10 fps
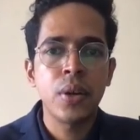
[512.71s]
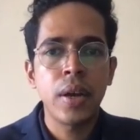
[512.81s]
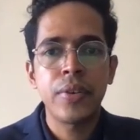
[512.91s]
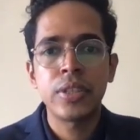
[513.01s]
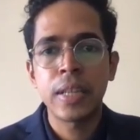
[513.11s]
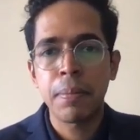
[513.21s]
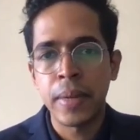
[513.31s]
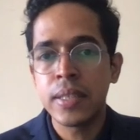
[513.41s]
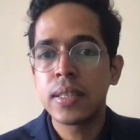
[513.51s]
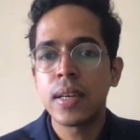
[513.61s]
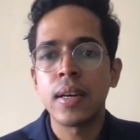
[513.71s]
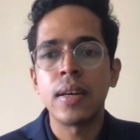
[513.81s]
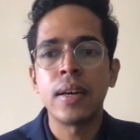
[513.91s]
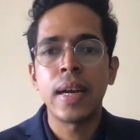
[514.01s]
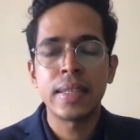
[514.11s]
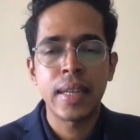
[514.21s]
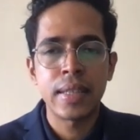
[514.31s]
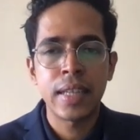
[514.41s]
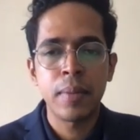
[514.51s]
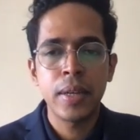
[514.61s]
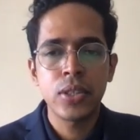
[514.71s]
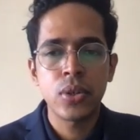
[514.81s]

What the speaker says: you have to submit as an assignment.